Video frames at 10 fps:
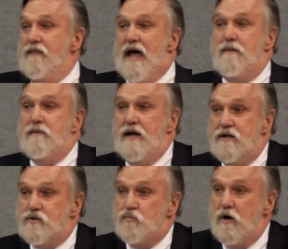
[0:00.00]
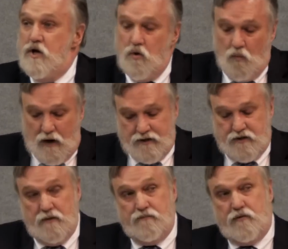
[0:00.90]
That means when you
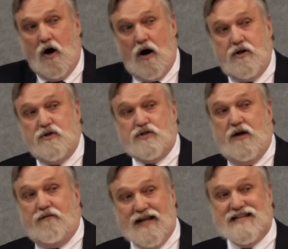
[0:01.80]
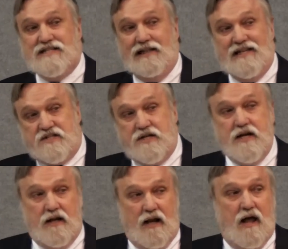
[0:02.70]
want to guard yourself against
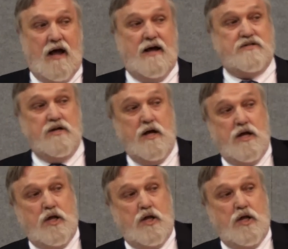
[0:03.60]
listening to lies,